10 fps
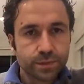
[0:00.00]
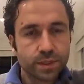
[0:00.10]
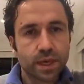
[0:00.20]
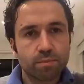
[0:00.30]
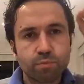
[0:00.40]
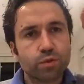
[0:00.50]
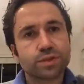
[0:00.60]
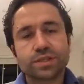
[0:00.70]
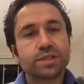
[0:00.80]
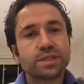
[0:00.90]
Okay,
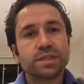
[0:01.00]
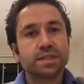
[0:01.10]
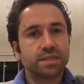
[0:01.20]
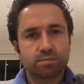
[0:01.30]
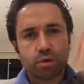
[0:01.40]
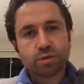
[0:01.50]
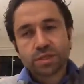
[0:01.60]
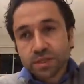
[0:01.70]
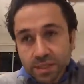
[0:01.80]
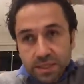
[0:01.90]
books and C Ds, books
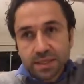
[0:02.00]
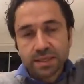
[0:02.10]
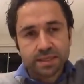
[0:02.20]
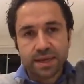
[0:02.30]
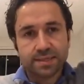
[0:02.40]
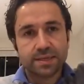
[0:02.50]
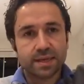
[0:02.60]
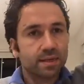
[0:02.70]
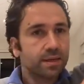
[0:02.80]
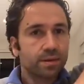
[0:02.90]
and C Ds, that's
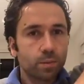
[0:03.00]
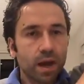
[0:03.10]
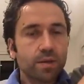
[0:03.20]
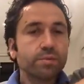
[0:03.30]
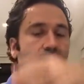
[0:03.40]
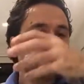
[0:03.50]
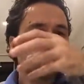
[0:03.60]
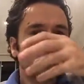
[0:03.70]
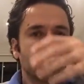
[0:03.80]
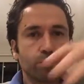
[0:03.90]
it. Web is
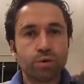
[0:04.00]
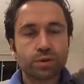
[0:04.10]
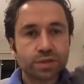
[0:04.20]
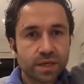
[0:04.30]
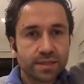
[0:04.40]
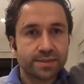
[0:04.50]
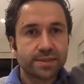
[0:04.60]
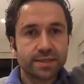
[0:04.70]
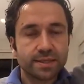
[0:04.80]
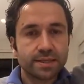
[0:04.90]
for books and
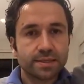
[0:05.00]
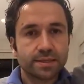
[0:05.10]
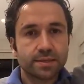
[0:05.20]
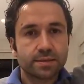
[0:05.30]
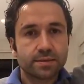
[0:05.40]
C Ds.